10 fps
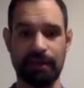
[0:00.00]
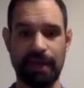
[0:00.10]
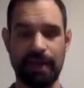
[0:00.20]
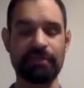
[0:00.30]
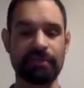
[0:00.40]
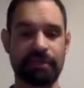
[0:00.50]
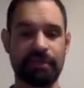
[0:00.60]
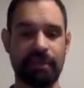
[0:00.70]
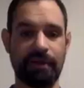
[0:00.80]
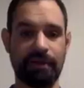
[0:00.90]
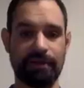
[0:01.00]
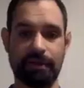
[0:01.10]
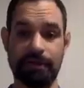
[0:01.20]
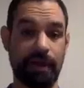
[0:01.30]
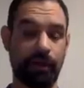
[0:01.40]
agents in there
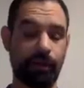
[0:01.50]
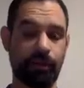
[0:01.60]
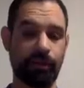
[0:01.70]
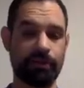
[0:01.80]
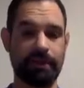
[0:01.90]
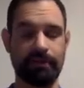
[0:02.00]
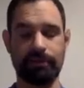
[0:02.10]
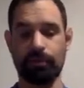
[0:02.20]
that aren't protein.